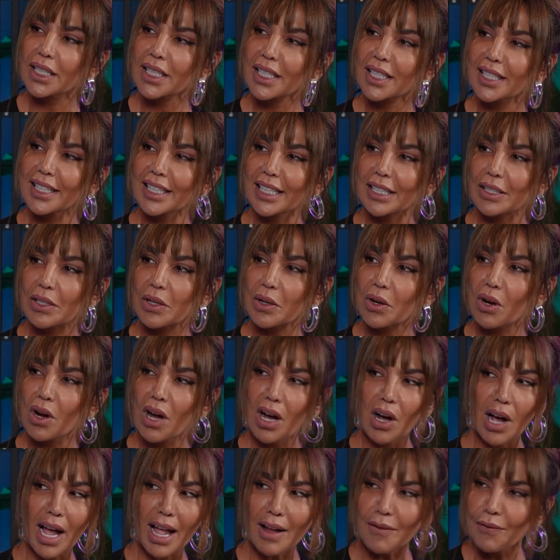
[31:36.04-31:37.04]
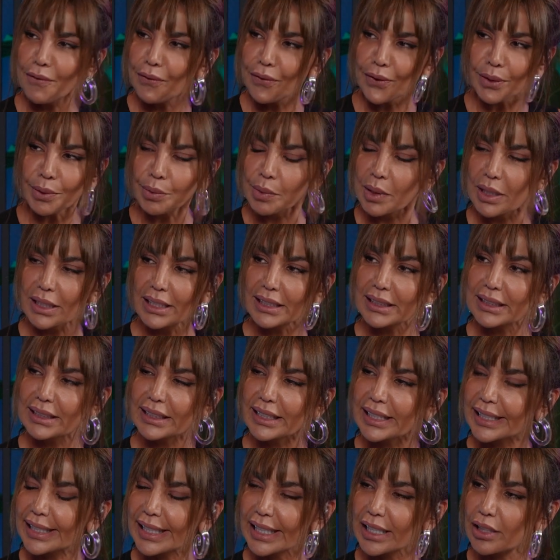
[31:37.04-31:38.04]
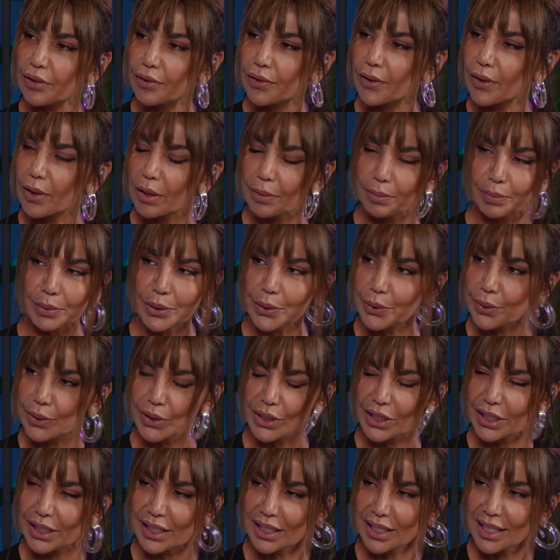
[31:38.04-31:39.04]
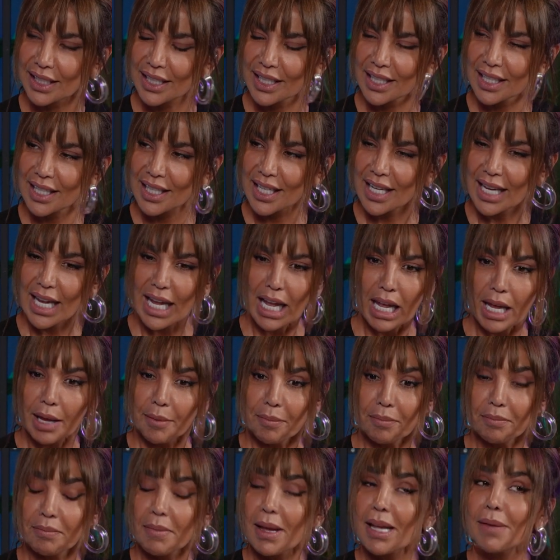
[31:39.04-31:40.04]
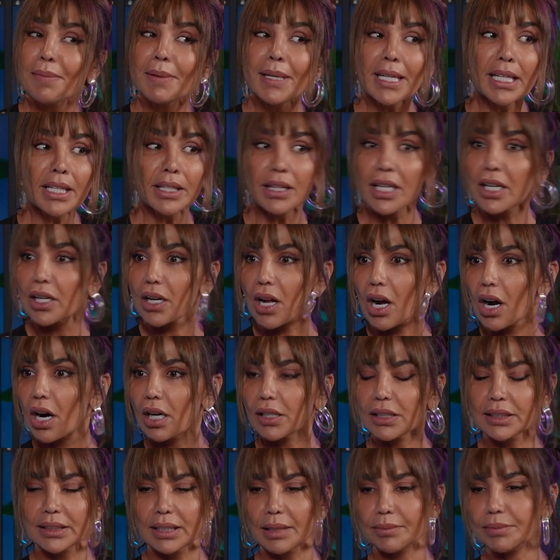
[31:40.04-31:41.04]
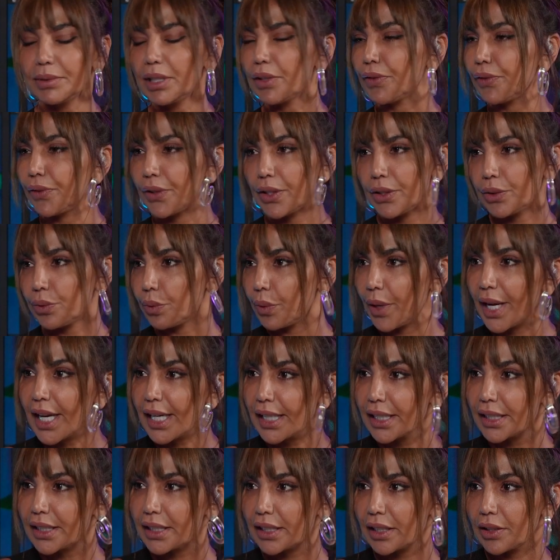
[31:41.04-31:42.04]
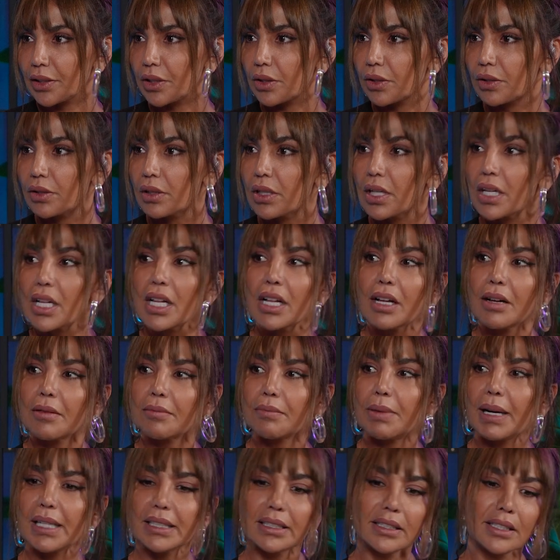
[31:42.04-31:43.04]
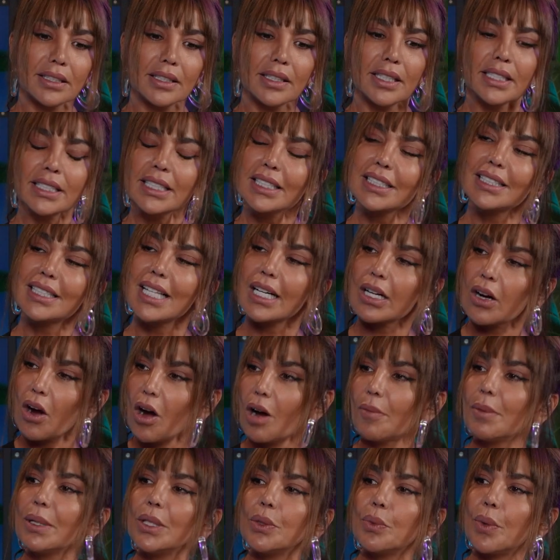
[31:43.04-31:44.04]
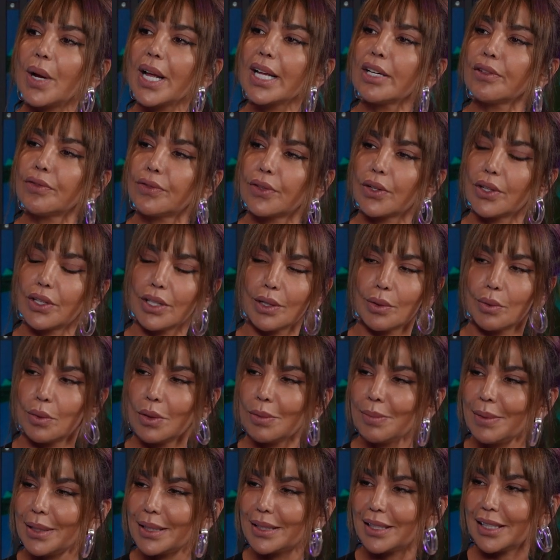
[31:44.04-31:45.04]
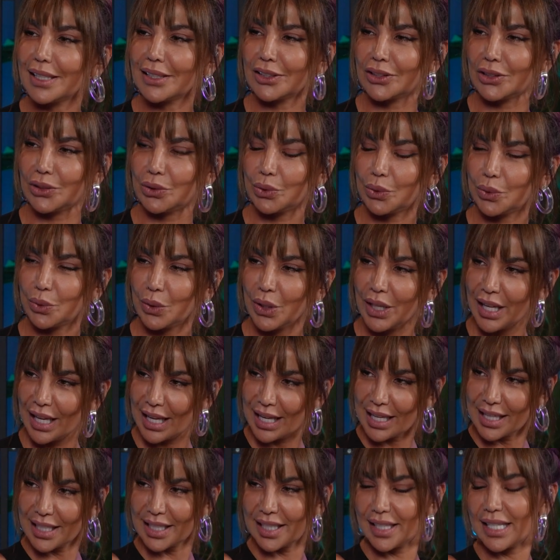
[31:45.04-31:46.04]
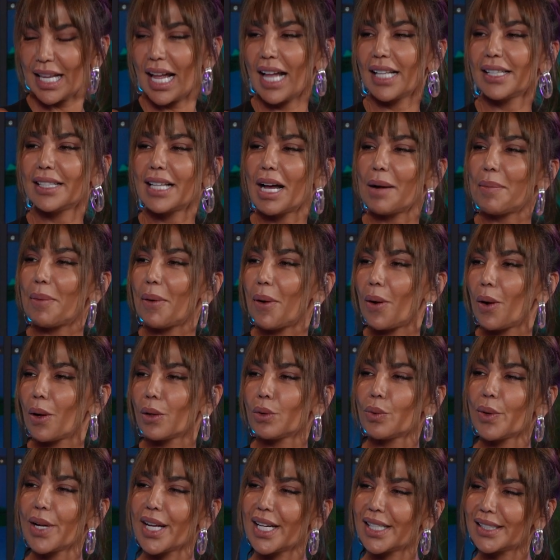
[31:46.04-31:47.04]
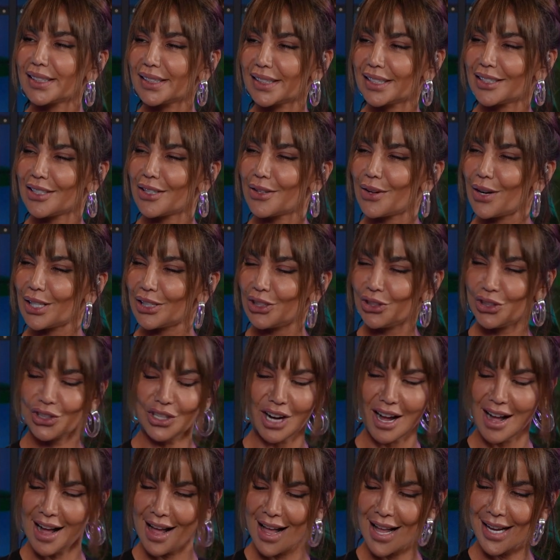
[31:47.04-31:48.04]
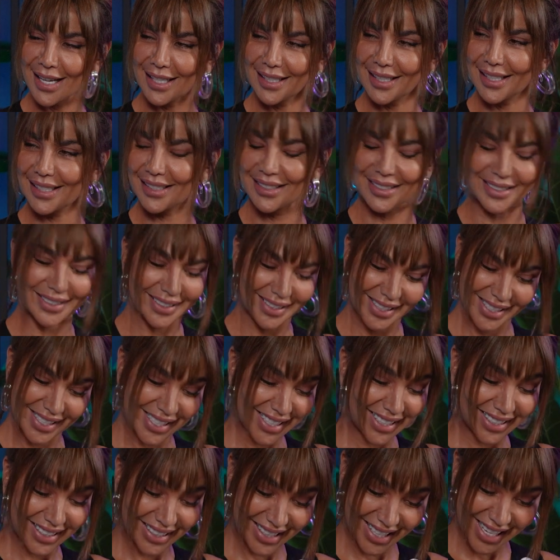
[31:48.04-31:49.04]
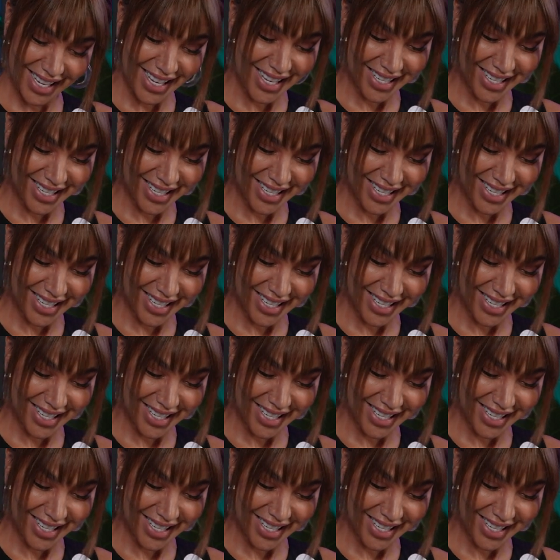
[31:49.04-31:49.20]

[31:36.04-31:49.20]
you know. Everyone is seeking for beauty. Maybe there are some different ways, you know, but this is the common way for the woman, is to stand up always, you know, and shine, and yeah.